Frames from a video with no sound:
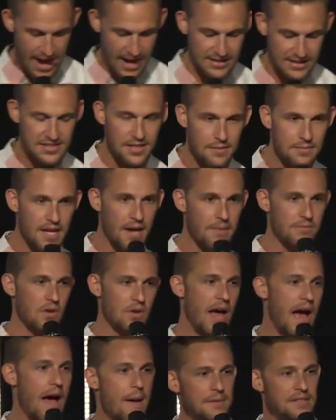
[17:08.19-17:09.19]
And sometimes
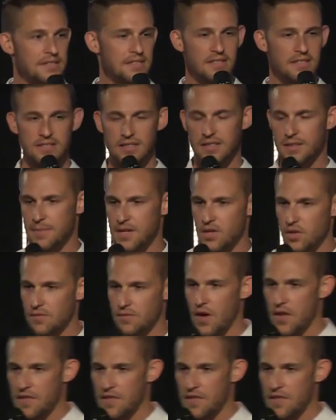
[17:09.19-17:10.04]
what happens is in the middle of